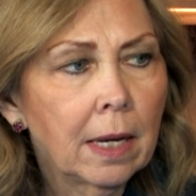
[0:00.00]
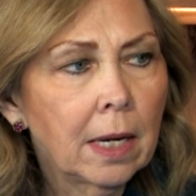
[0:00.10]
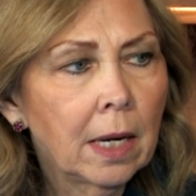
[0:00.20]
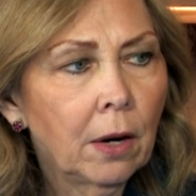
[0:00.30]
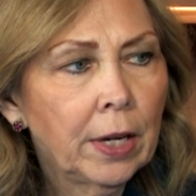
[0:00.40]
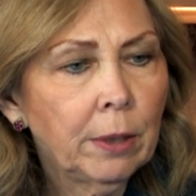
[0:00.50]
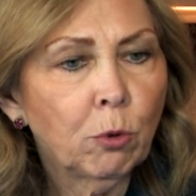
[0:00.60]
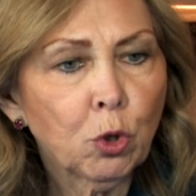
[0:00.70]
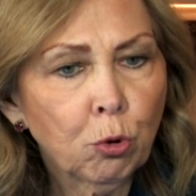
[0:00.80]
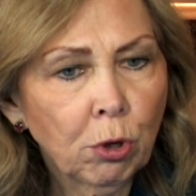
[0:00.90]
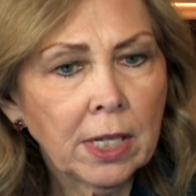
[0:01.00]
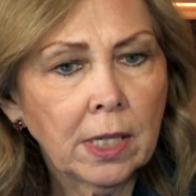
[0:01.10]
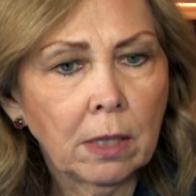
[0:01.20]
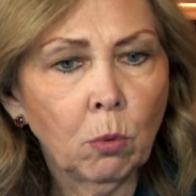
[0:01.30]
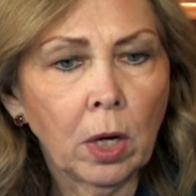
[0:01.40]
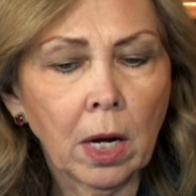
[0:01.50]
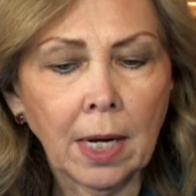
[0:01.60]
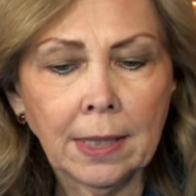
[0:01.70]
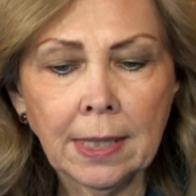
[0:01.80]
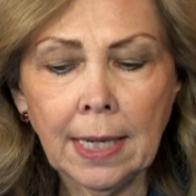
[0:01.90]
You know, he trusted what
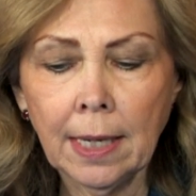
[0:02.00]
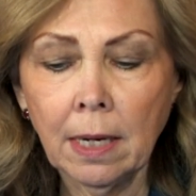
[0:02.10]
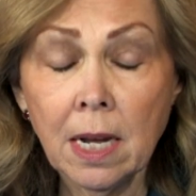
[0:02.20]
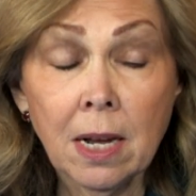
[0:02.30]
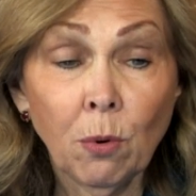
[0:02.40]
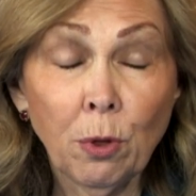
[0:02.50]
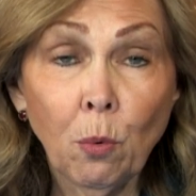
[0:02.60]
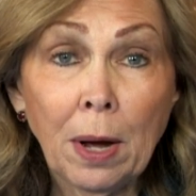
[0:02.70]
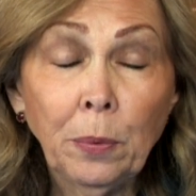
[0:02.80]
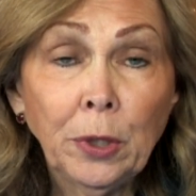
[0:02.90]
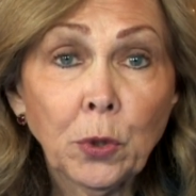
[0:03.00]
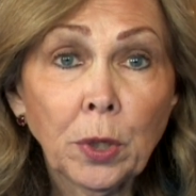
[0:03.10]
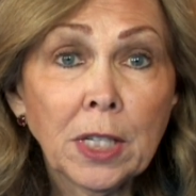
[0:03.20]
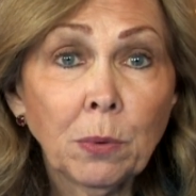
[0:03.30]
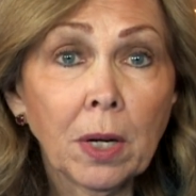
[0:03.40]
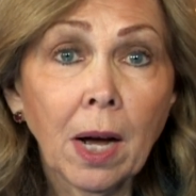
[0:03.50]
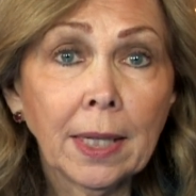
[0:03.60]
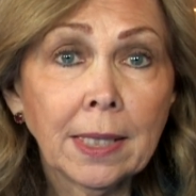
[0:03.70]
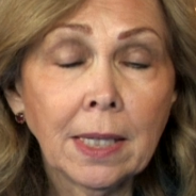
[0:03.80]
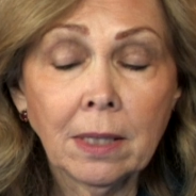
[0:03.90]
God said. Well, the way we trust what
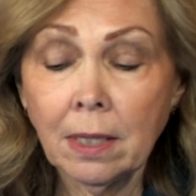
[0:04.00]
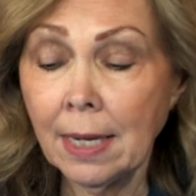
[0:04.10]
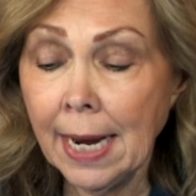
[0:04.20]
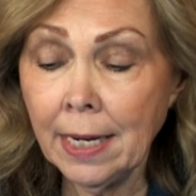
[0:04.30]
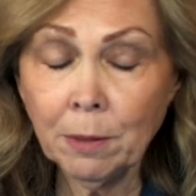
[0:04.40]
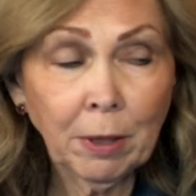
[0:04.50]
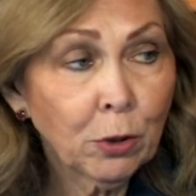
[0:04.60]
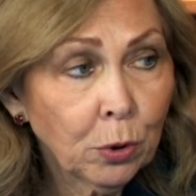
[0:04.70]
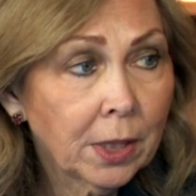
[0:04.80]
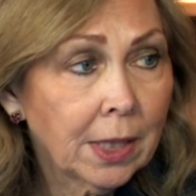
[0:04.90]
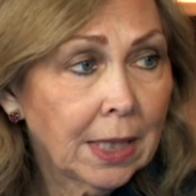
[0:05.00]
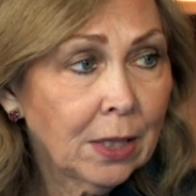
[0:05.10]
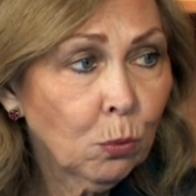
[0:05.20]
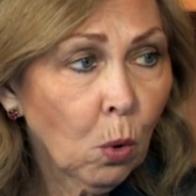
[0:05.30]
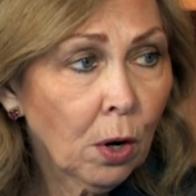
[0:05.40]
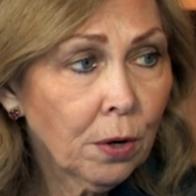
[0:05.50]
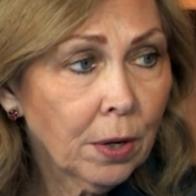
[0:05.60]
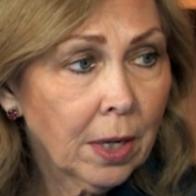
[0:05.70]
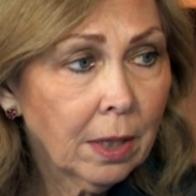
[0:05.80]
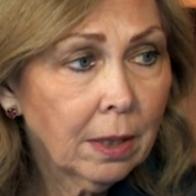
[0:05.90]
God says today is by trusting His Word.
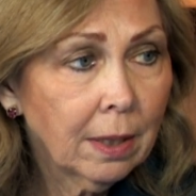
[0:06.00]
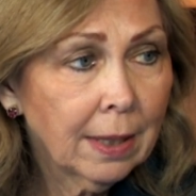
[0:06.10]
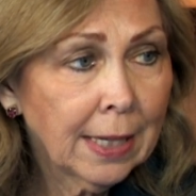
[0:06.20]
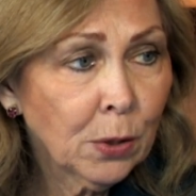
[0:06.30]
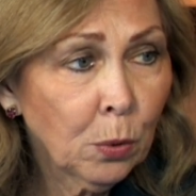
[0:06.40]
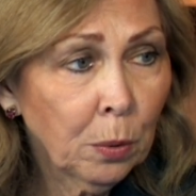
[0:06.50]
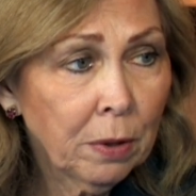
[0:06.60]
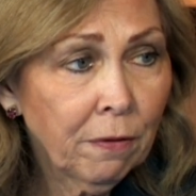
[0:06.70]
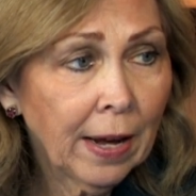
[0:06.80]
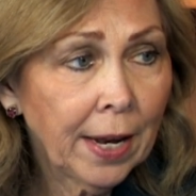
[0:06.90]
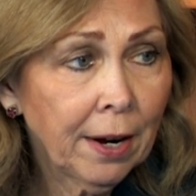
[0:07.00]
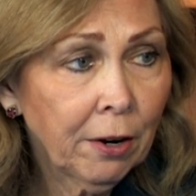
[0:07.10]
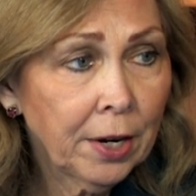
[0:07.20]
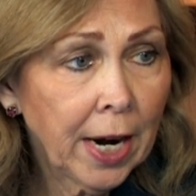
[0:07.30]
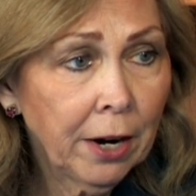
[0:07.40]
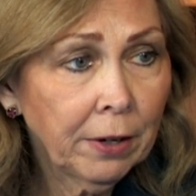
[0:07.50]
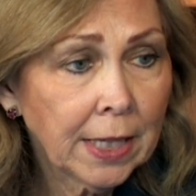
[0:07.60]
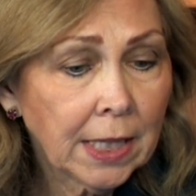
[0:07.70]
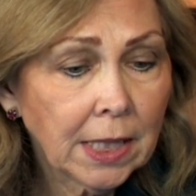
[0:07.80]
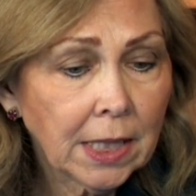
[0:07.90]
That's right. That's yeah. where we find our inheritance. Where you